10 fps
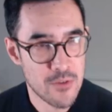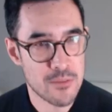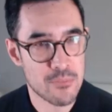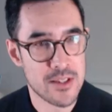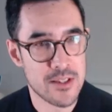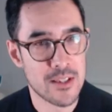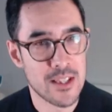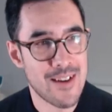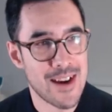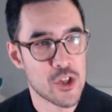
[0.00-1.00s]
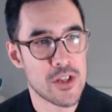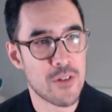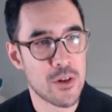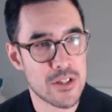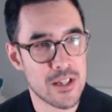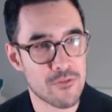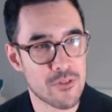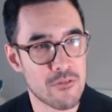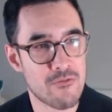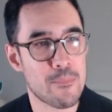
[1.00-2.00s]
U S president, they're actually voting
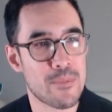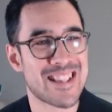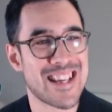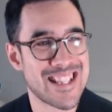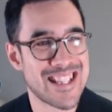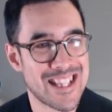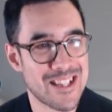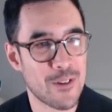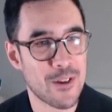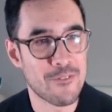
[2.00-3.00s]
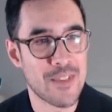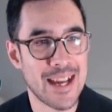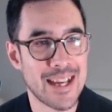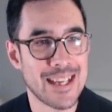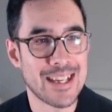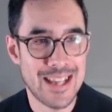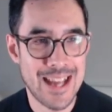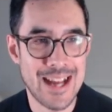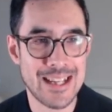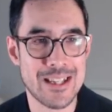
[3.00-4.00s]
for a representative of that
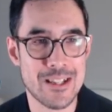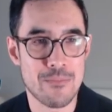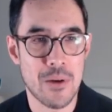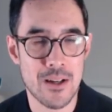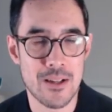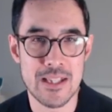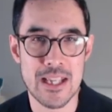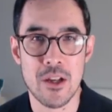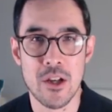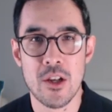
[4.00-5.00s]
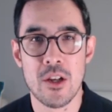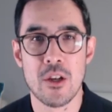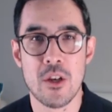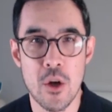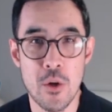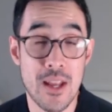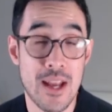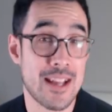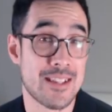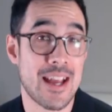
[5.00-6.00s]
candidate's party known
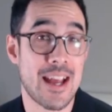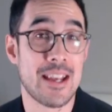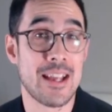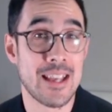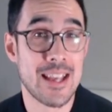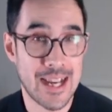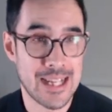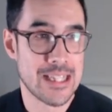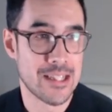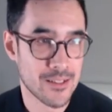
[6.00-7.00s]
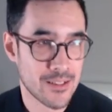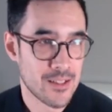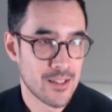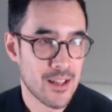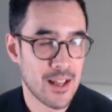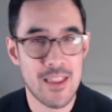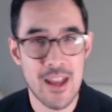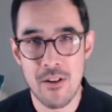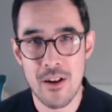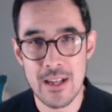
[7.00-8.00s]
as an elector. And
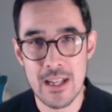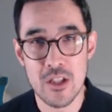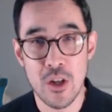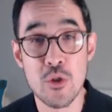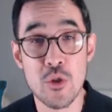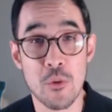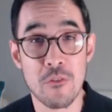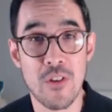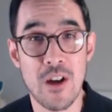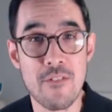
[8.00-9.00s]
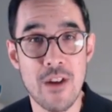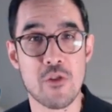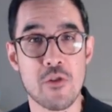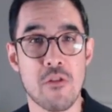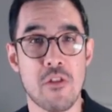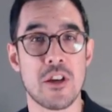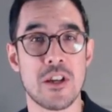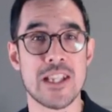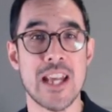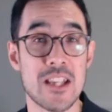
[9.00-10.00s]
there are in total five hundred
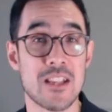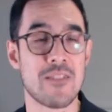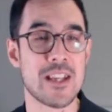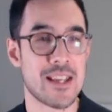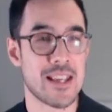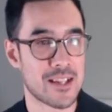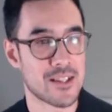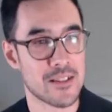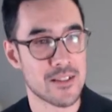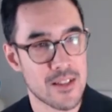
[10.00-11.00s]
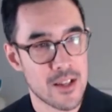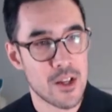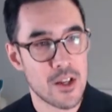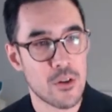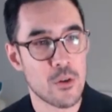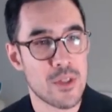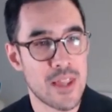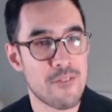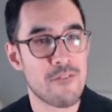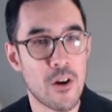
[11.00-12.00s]
thirty-eight of these electors who
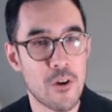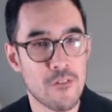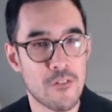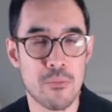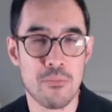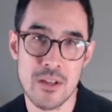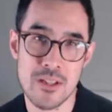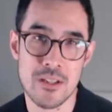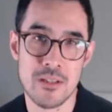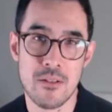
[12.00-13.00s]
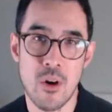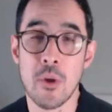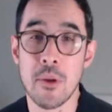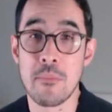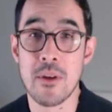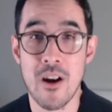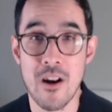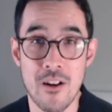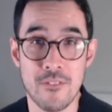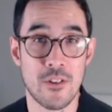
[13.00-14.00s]
then vote for the president on
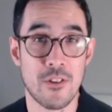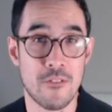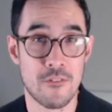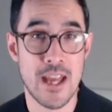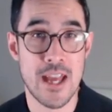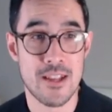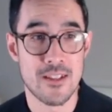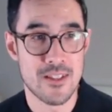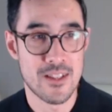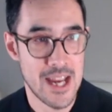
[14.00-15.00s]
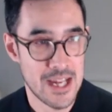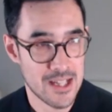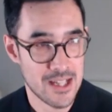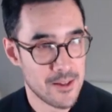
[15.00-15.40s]
behalf of their state.